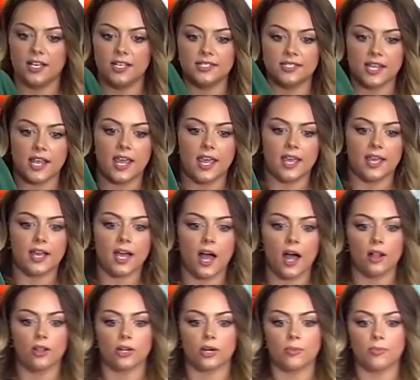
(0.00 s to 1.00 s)
is a
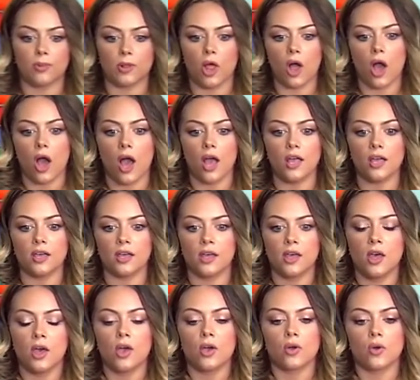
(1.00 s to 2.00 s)
color block
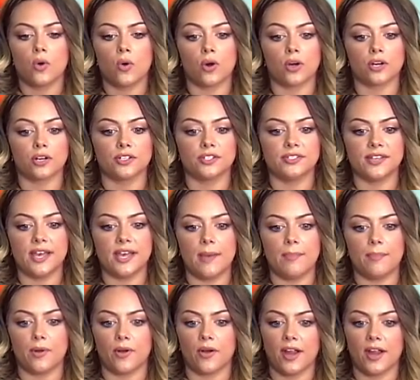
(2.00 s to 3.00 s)
quarter
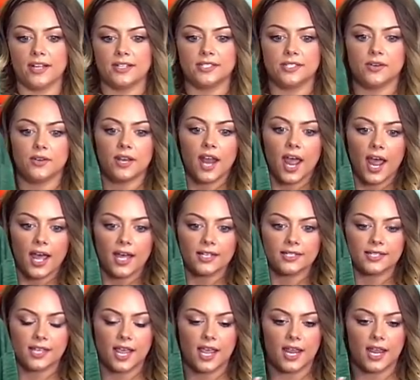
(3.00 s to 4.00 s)
zip, all right? So it has